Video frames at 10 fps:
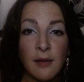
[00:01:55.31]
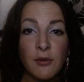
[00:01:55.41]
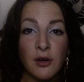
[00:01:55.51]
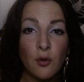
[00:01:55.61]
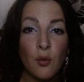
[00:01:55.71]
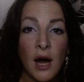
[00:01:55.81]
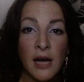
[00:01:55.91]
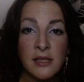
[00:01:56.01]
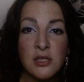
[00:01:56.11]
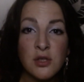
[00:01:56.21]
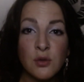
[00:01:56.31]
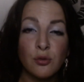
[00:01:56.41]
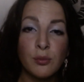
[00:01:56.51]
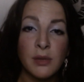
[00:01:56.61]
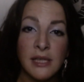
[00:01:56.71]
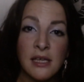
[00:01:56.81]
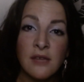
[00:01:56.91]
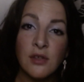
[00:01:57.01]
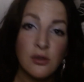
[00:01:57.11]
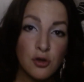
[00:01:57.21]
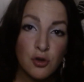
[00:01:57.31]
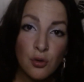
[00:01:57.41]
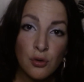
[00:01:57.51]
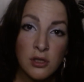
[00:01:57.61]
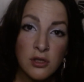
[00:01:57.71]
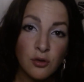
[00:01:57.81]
requires you to believe in Source,